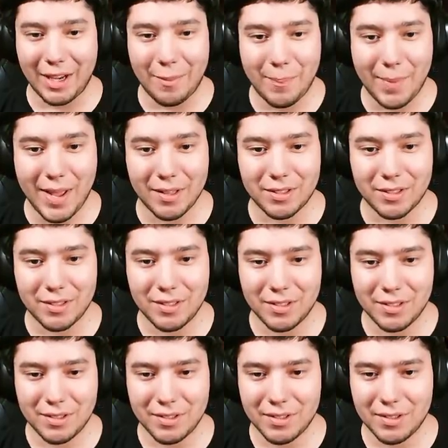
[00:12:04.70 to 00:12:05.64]
a mess.
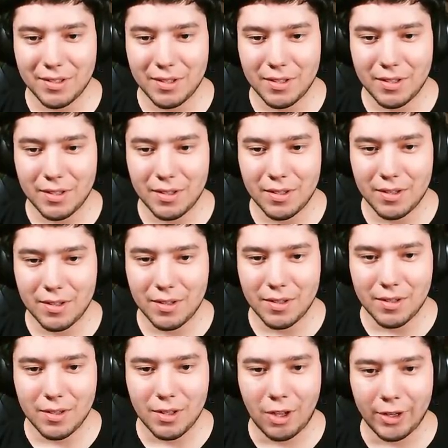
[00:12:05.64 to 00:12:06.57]

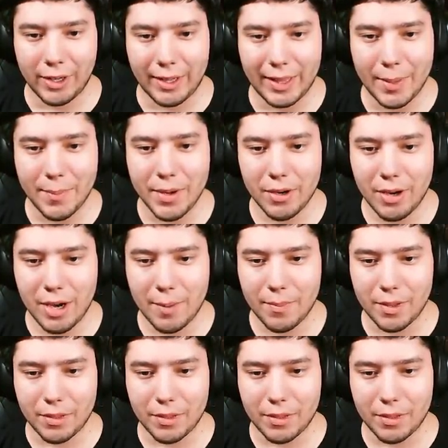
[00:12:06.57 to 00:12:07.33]
Okay, let me grab the